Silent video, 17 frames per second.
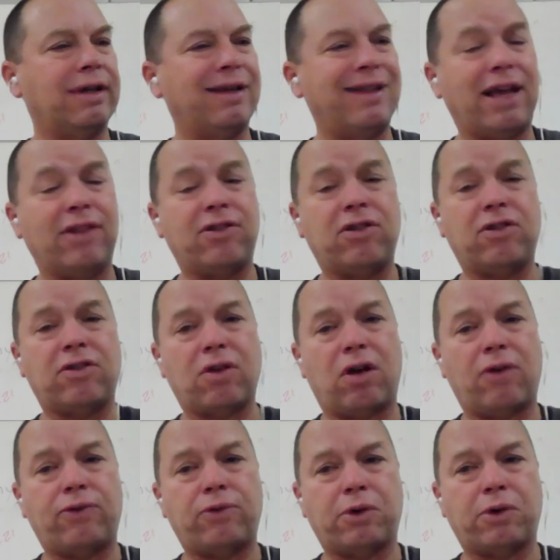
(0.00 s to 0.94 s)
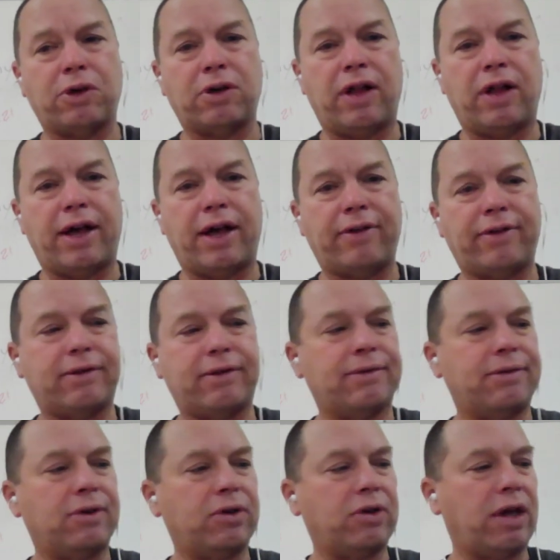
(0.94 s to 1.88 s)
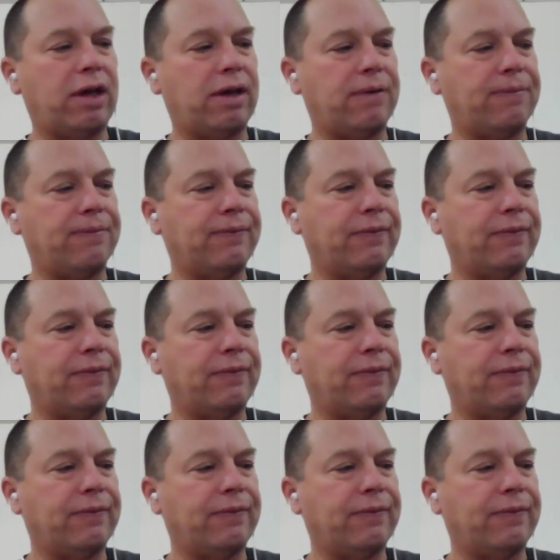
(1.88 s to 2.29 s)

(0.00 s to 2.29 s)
That's a software class, okay?